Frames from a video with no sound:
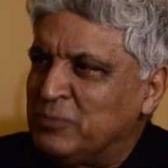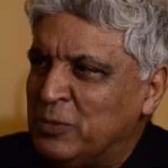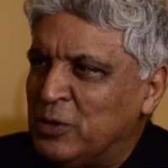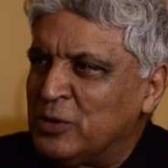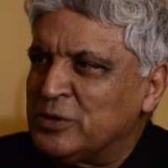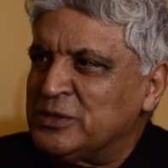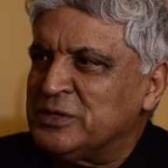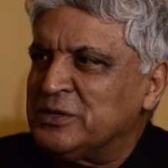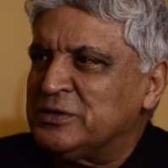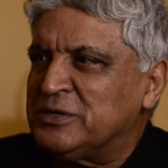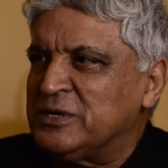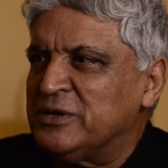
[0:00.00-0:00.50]

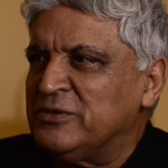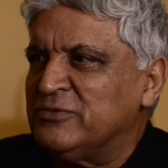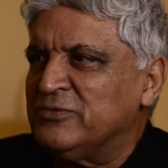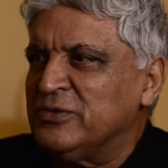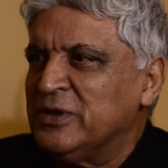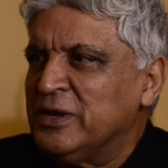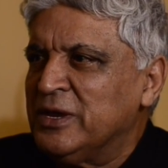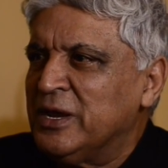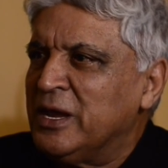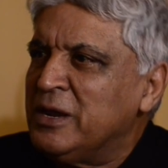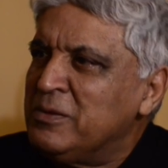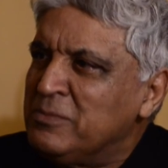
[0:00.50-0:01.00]
positive,
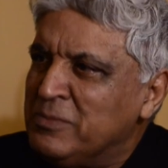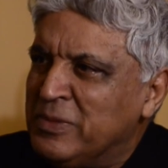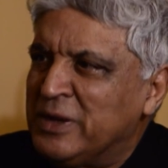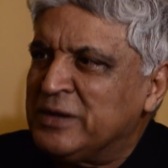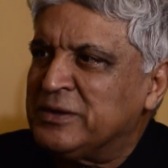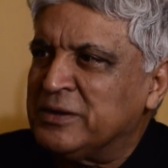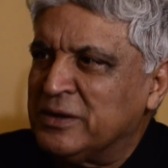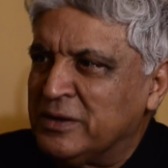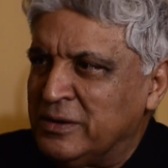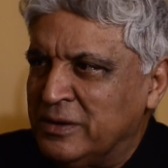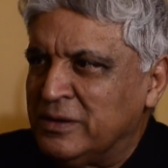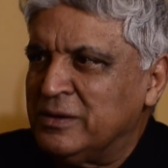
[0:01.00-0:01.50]
and
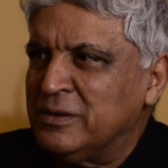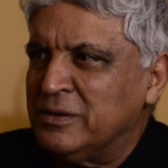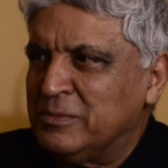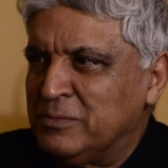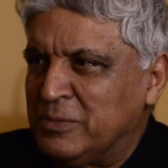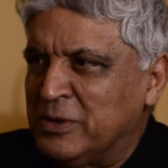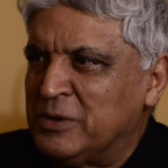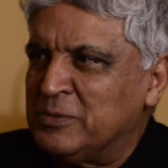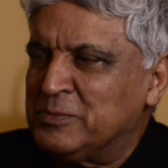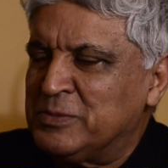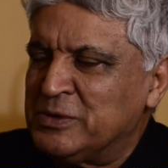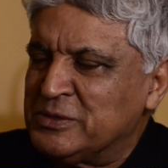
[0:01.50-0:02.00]
better
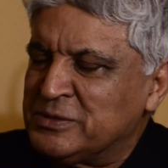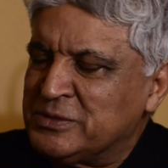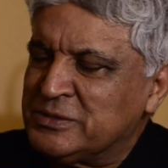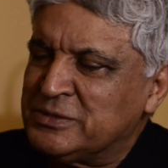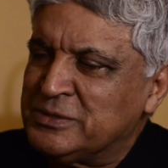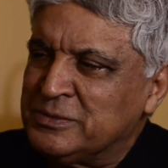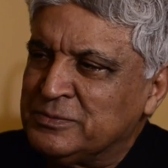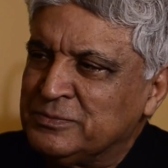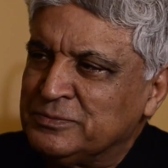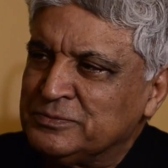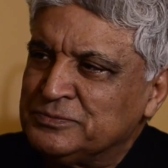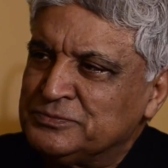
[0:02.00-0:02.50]
purpose.